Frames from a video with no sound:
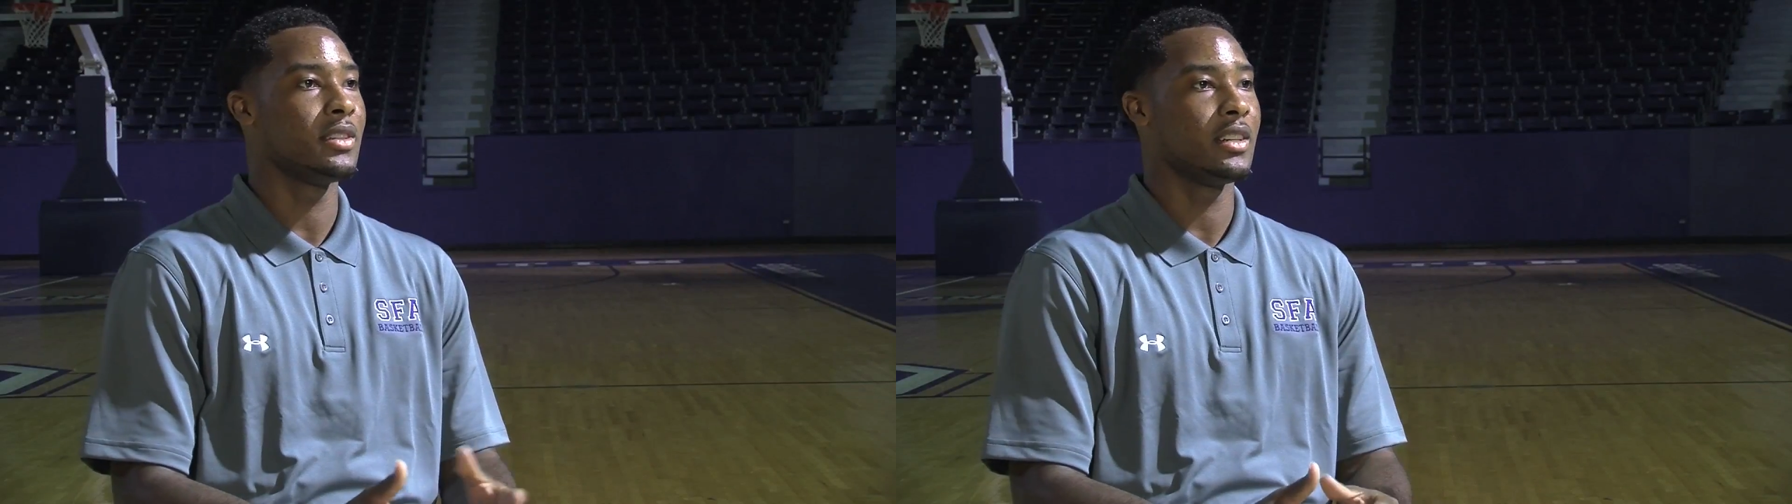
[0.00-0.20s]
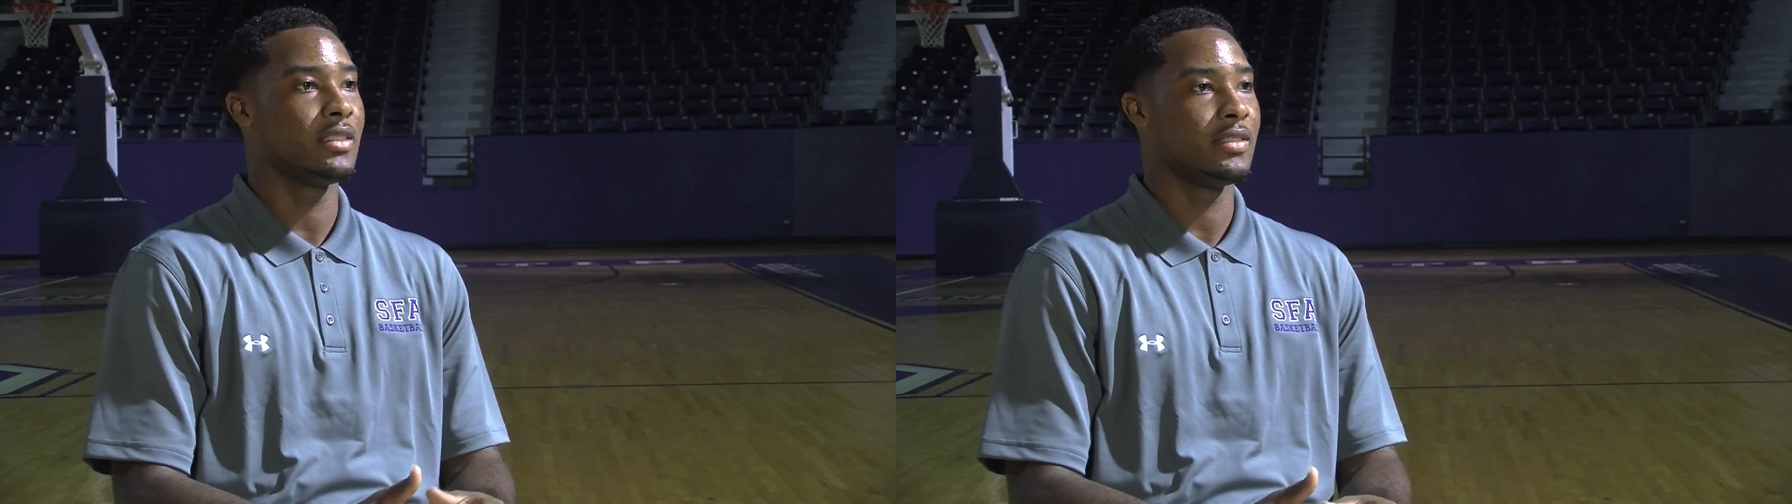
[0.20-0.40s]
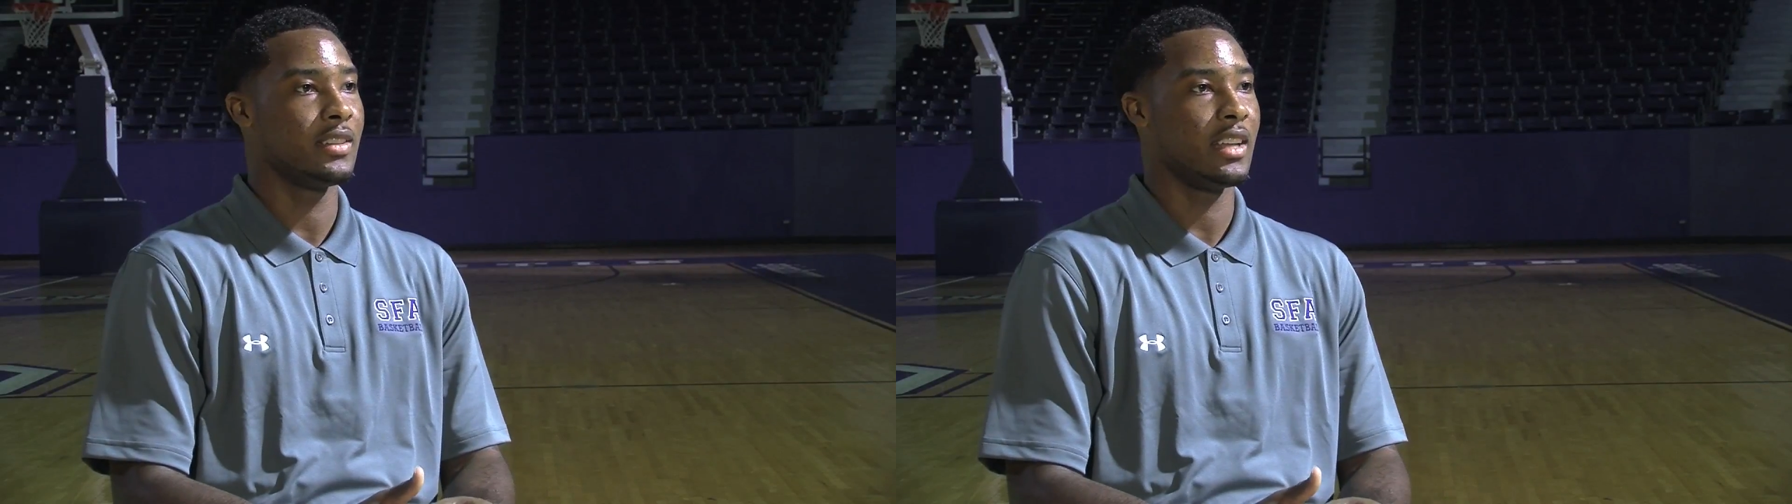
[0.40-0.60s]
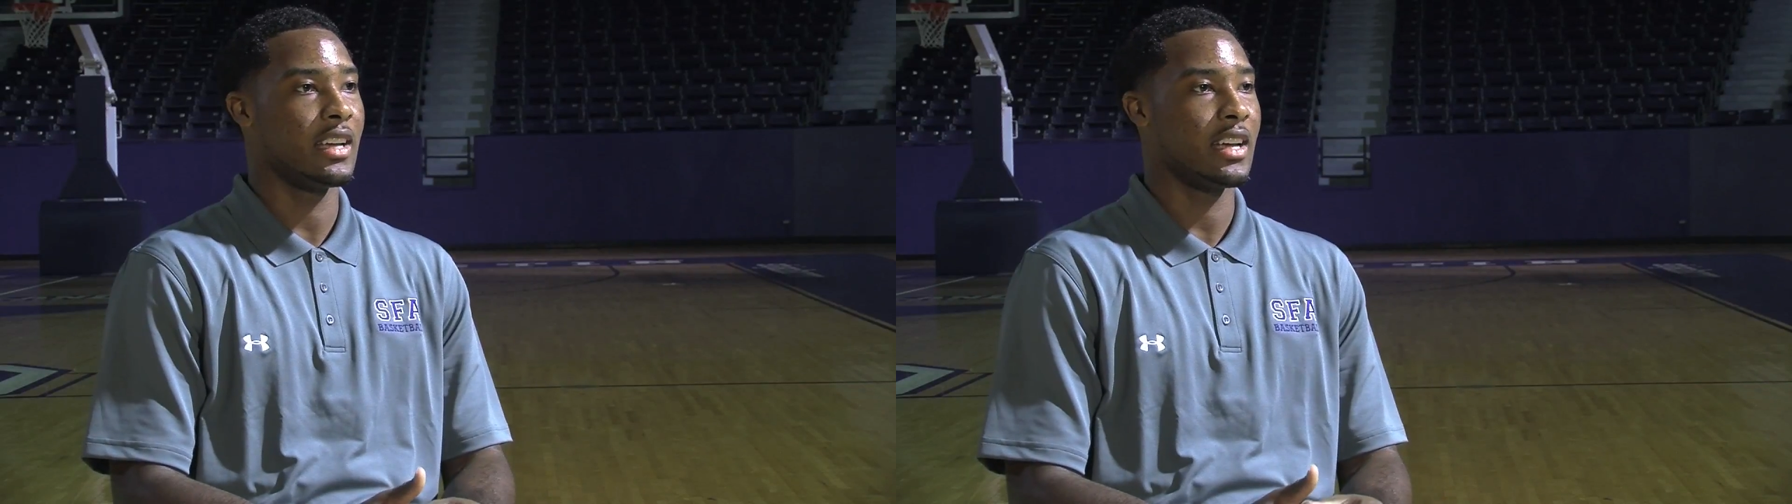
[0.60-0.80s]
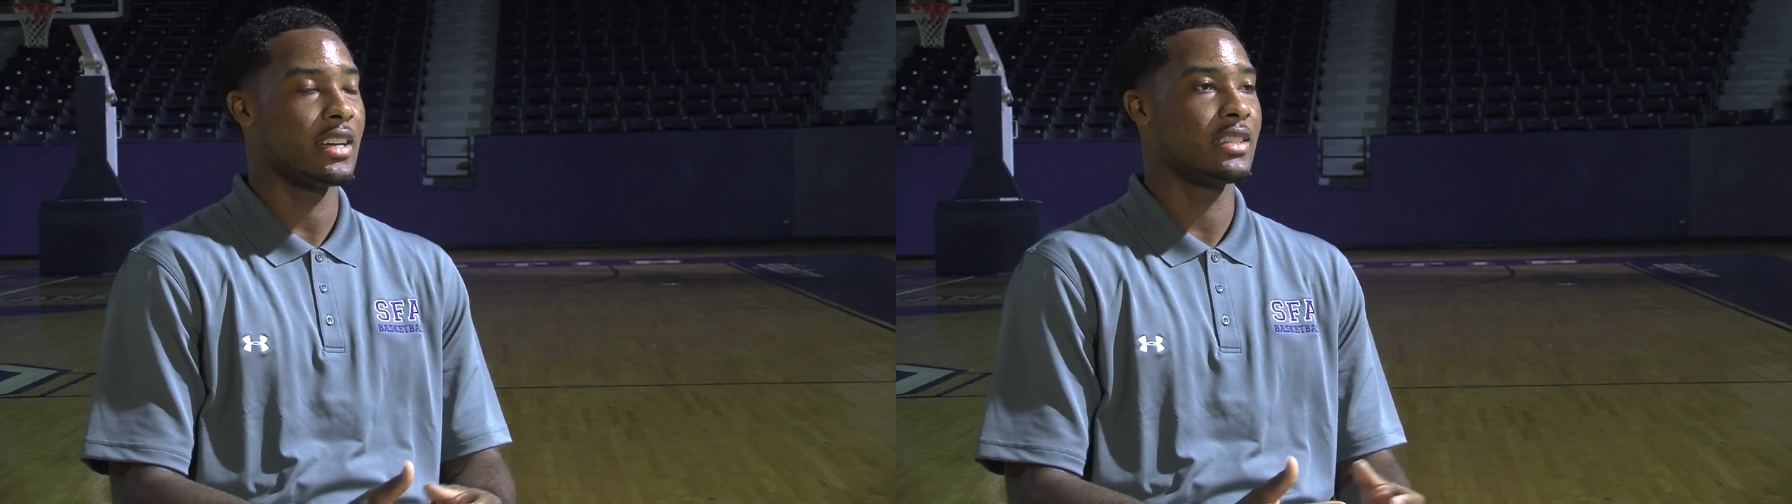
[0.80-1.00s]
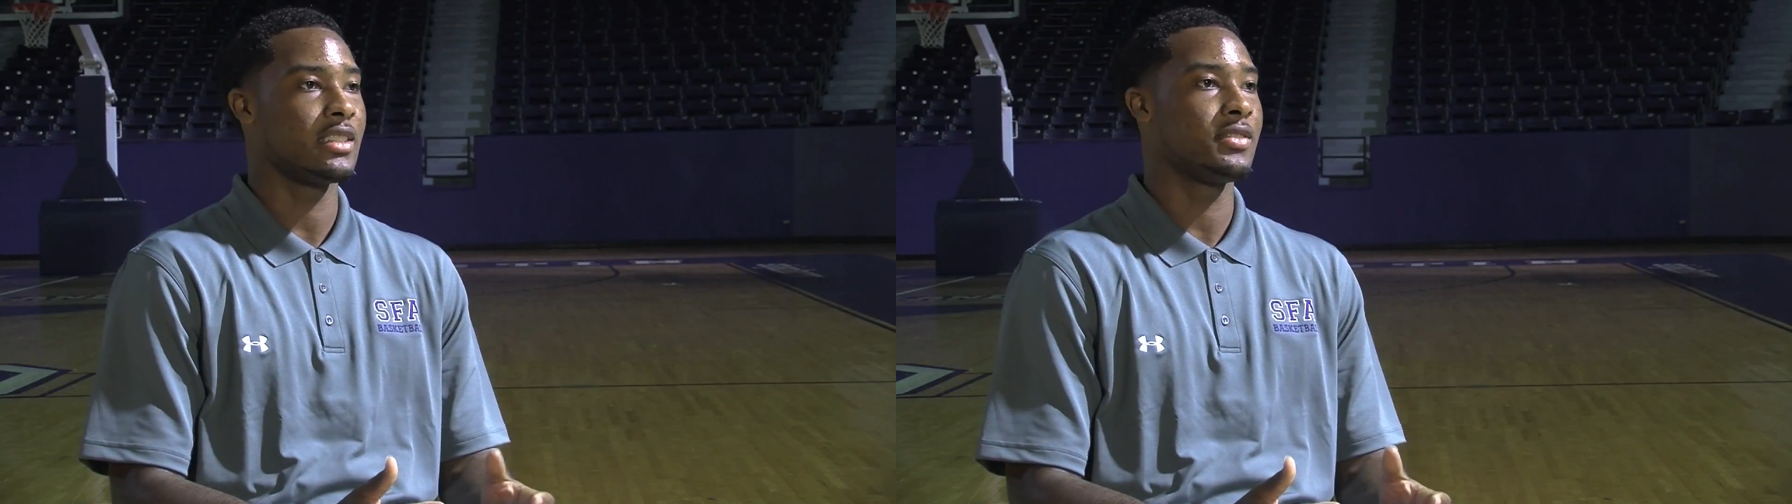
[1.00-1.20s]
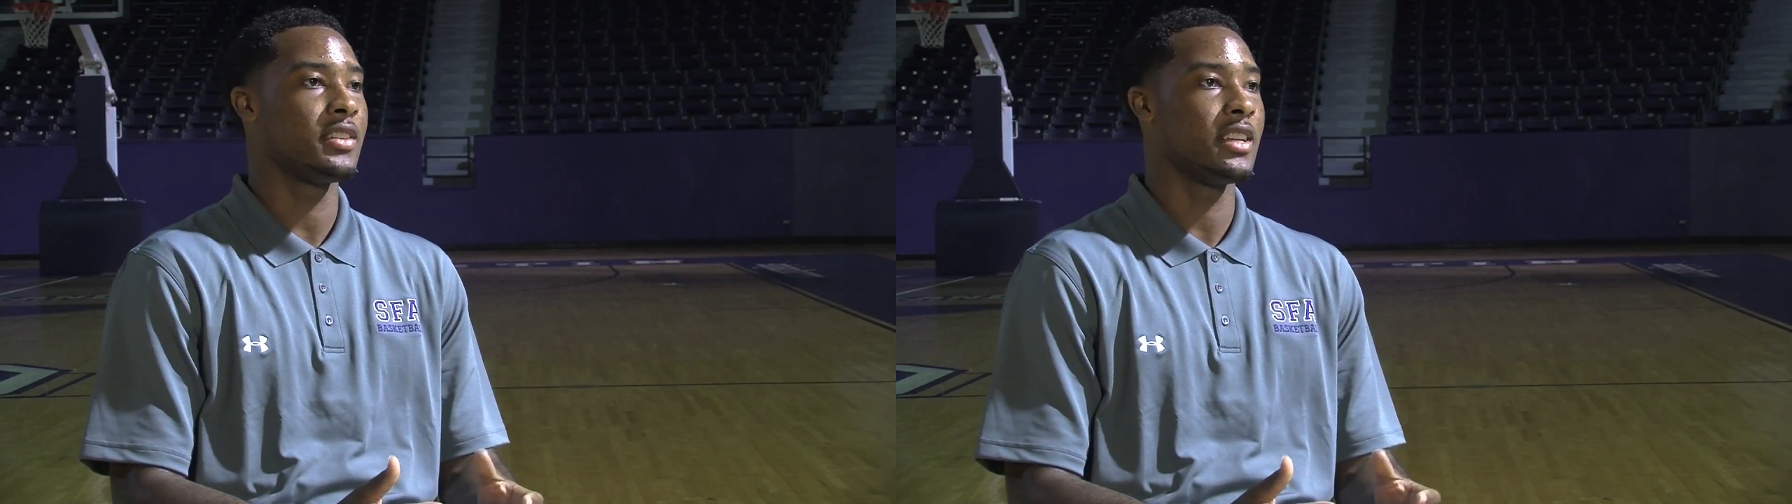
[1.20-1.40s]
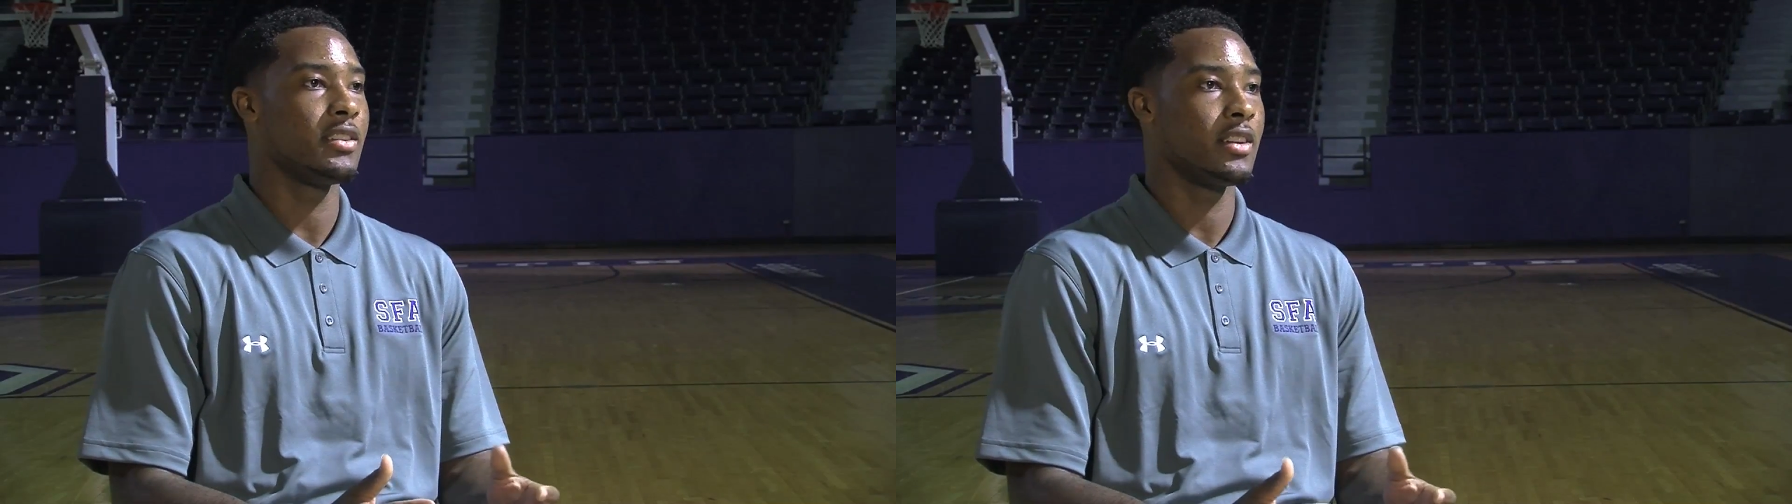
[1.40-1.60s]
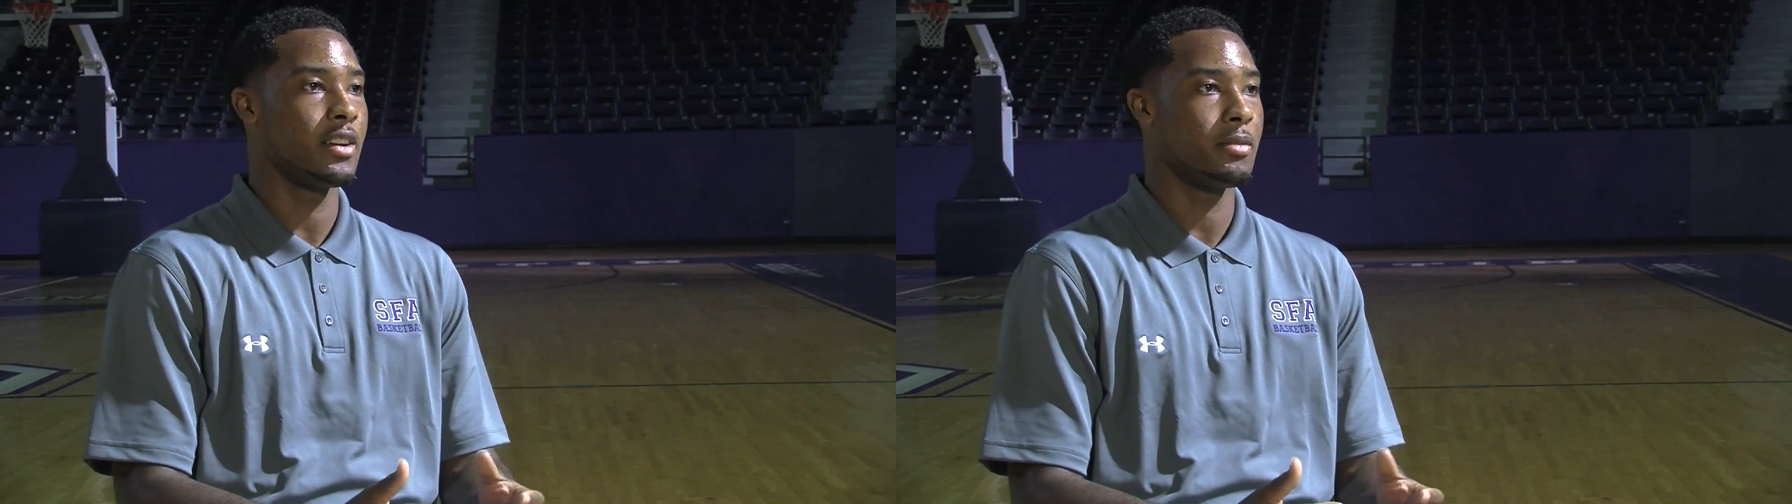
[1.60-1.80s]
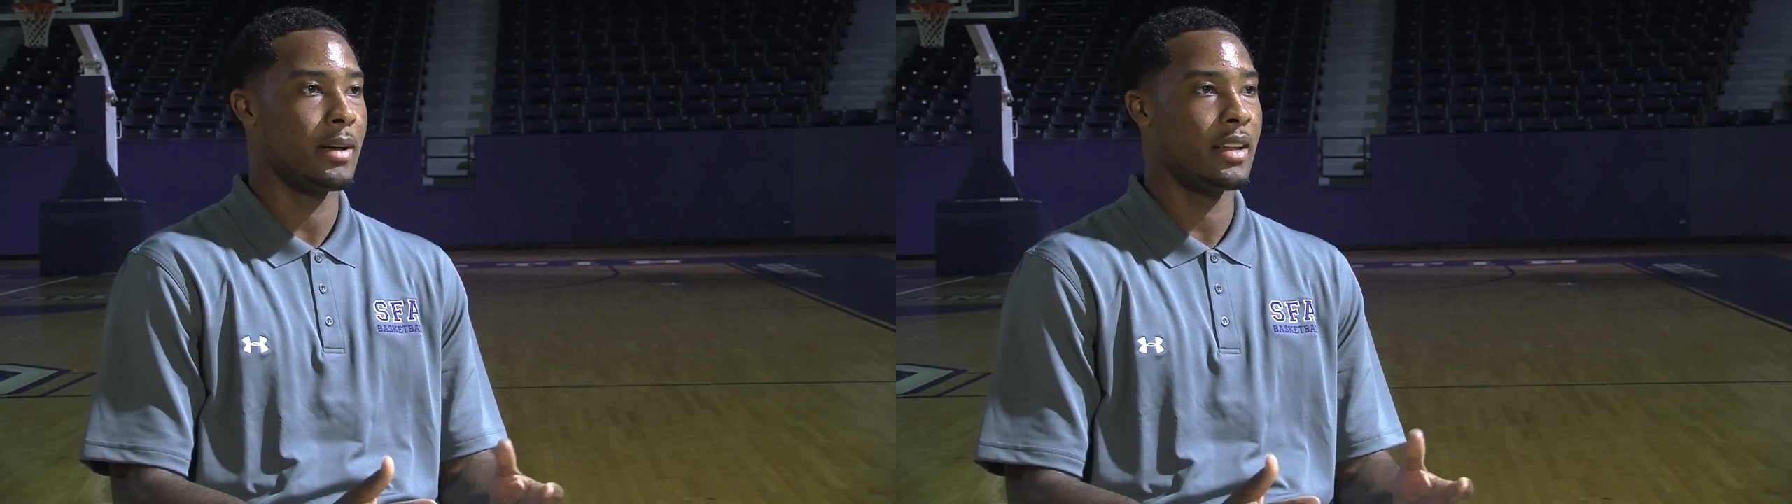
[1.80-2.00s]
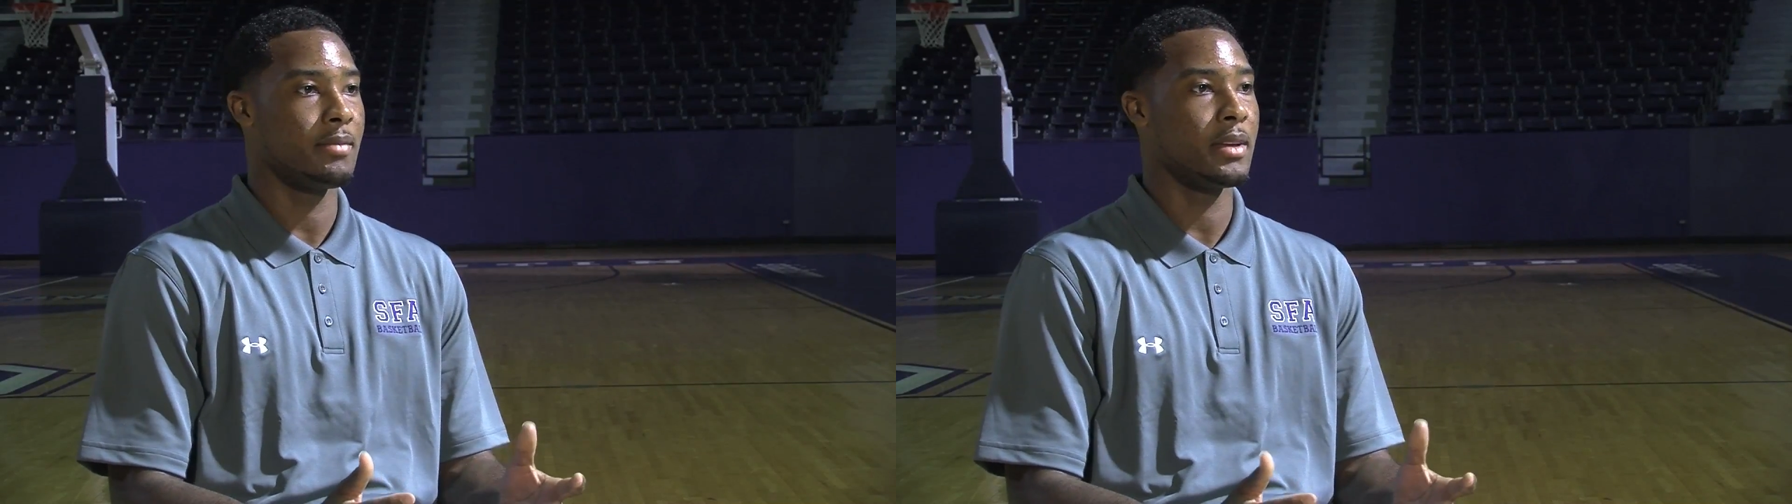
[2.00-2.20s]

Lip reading: know, I felt like I can just fit in with everybody.